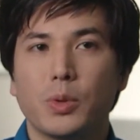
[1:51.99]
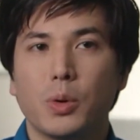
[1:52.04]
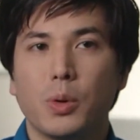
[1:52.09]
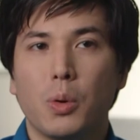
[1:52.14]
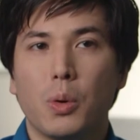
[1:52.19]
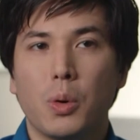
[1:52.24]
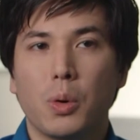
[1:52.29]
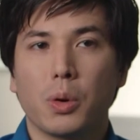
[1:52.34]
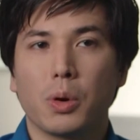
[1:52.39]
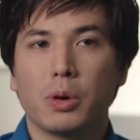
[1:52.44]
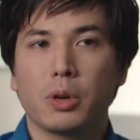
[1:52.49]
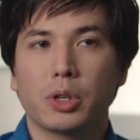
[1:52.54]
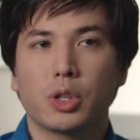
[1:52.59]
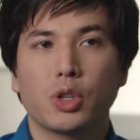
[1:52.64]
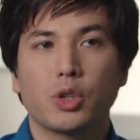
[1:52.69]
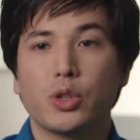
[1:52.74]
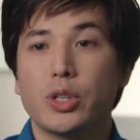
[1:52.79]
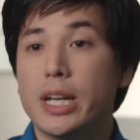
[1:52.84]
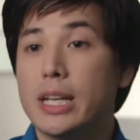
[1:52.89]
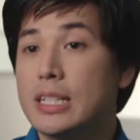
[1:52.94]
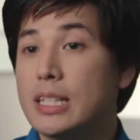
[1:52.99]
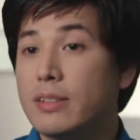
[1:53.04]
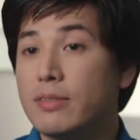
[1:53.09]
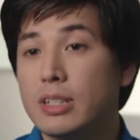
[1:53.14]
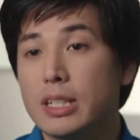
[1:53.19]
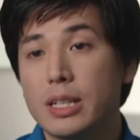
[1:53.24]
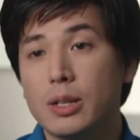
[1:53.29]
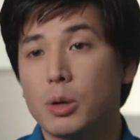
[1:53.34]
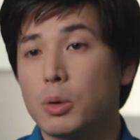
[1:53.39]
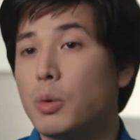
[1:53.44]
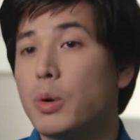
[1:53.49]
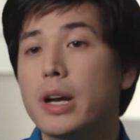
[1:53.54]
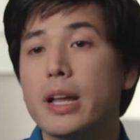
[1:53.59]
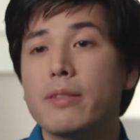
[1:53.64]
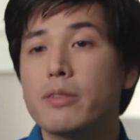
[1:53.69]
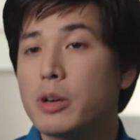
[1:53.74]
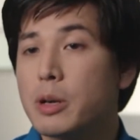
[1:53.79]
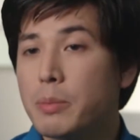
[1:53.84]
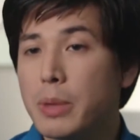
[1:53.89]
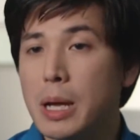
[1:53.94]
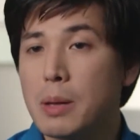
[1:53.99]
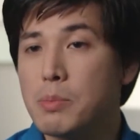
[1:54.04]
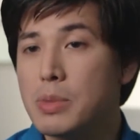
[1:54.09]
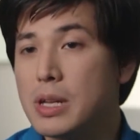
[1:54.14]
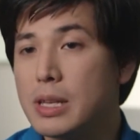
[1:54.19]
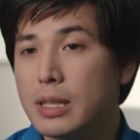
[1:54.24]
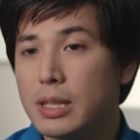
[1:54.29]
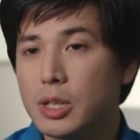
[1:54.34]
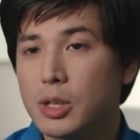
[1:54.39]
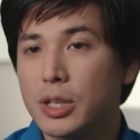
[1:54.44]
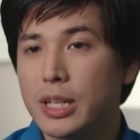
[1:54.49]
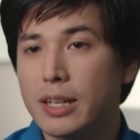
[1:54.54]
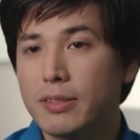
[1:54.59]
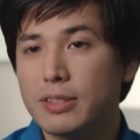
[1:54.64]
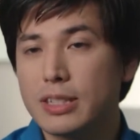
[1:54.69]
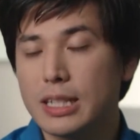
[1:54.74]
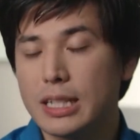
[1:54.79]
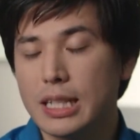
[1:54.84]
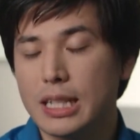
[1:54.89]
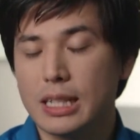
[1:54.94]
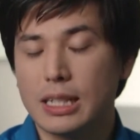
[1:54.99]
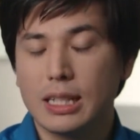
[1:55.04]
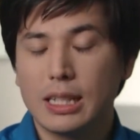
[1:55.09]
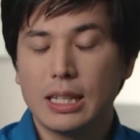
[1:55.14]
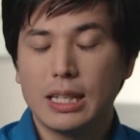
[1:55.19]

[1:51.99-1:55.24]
or creativity, or whatever it might be that you're gifted in,